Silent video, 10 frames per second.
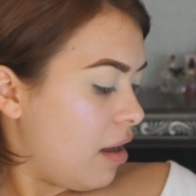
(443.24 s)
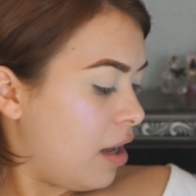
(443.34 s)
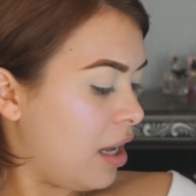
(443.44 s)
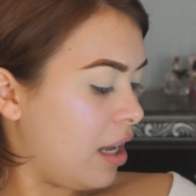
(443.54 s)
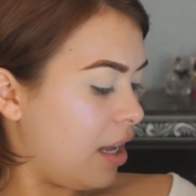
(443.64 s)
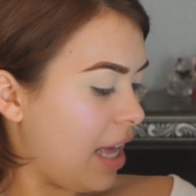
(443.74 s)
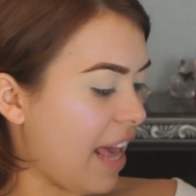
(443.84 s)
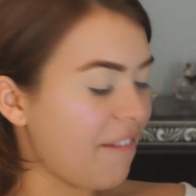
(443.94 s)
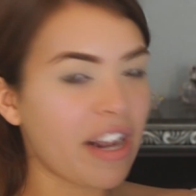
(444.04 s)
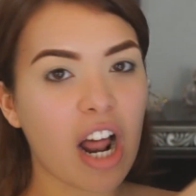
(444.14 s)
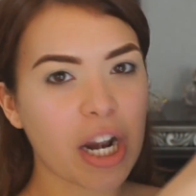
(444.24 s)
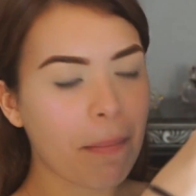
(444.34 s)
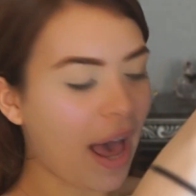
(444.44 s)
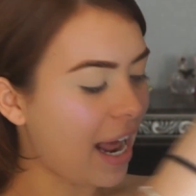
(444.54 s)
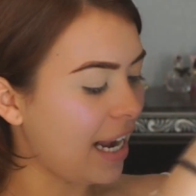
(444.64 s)
heaven on
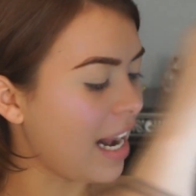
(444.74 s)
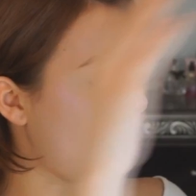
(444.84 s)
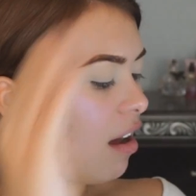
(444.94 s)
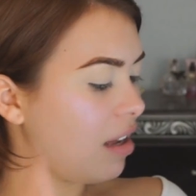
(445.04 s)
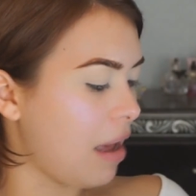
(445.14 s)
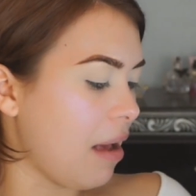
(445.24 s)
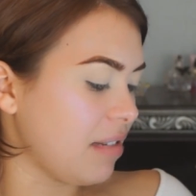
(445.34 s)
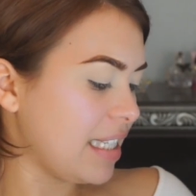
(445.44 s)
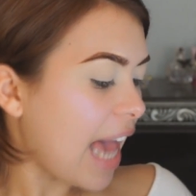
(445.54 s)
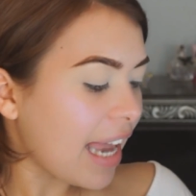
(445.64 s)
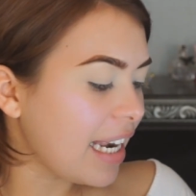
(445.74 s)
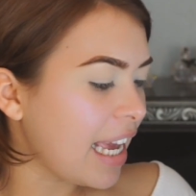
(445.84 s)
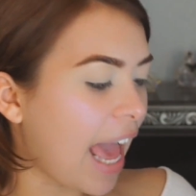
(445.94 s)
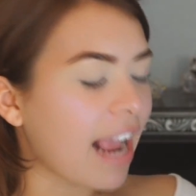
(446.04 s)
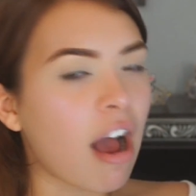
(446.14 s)
a palette.
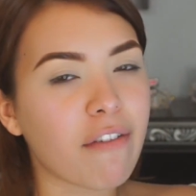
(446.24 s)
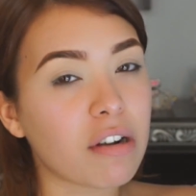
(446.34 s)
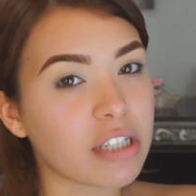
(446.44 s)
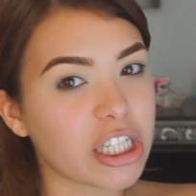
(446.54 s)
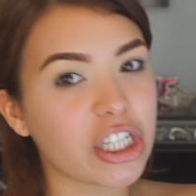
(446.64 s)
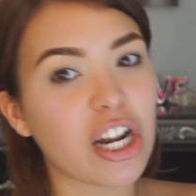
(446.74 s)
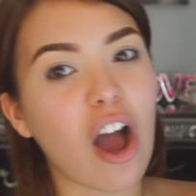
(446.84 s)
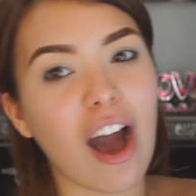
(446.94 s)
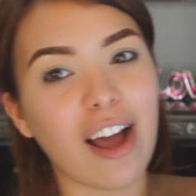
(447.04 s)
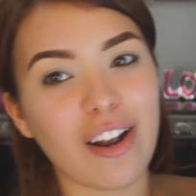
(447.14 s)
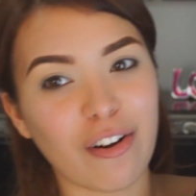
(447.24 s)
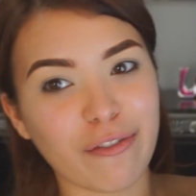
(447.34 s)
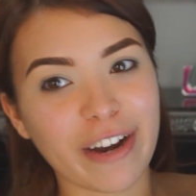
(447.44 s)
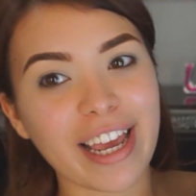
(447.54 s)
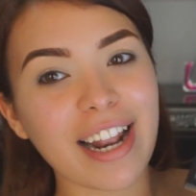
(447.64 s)
Sadly, I got foundation all
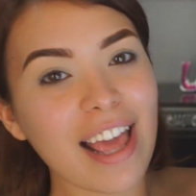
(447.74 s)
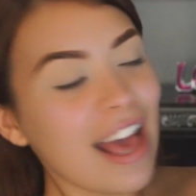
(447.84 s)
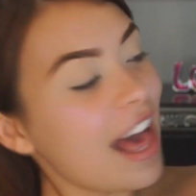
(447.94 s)
over it.